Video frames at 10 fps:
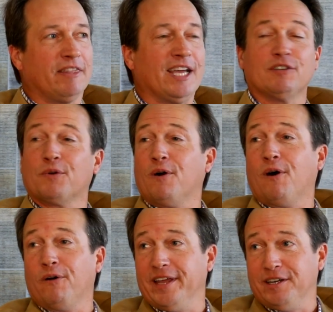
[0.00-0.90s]
uh, thanks for
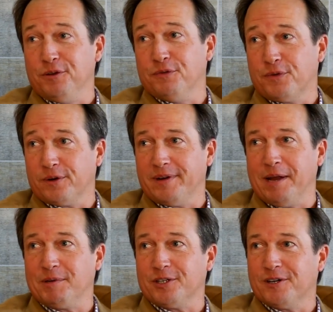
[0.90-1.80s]
all they do for
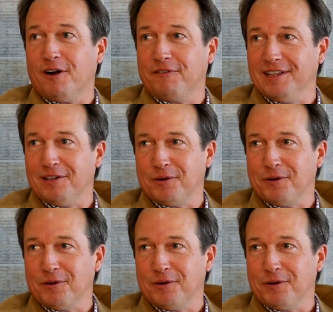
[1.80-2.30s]
amateur golf in the